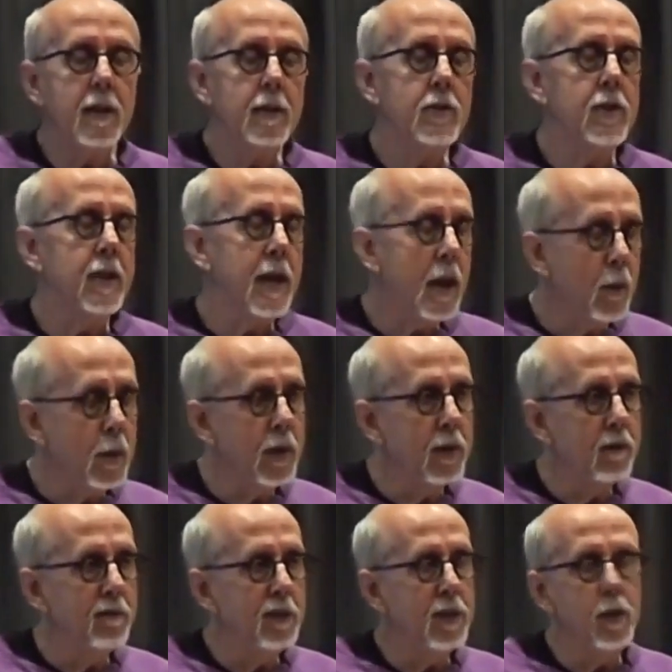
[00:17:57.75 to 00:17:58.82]
It's like, how are we going to
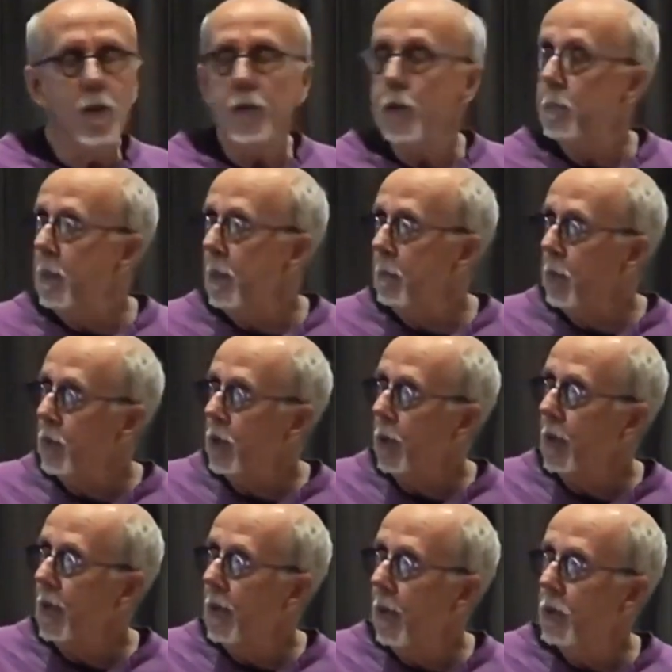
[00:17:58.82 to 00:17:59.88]
feed all these people? So
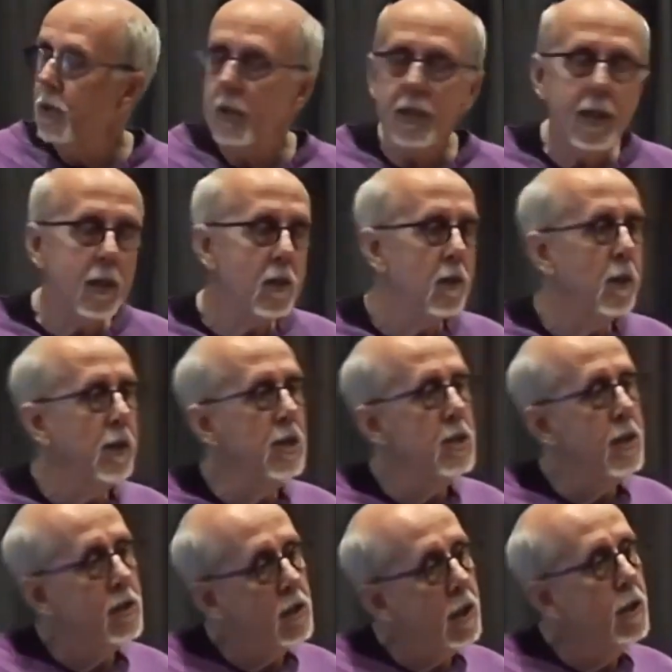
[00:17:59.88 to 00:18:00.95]
he goes to Kellogg, he
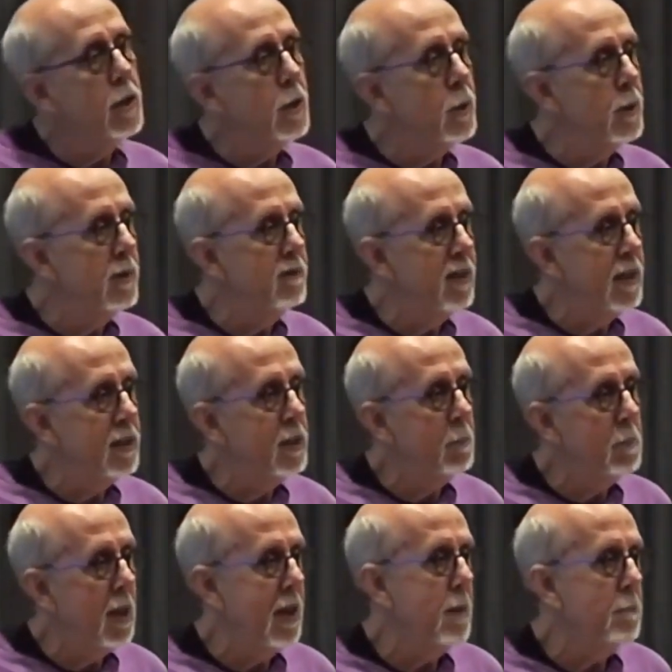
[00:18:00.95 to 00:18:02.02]
says, can you invent a
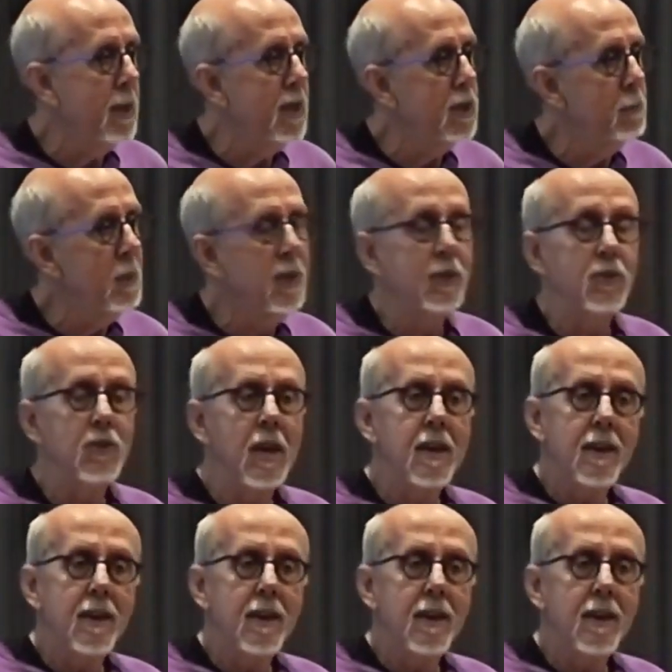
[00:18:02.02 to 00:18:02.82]
plant-based meats?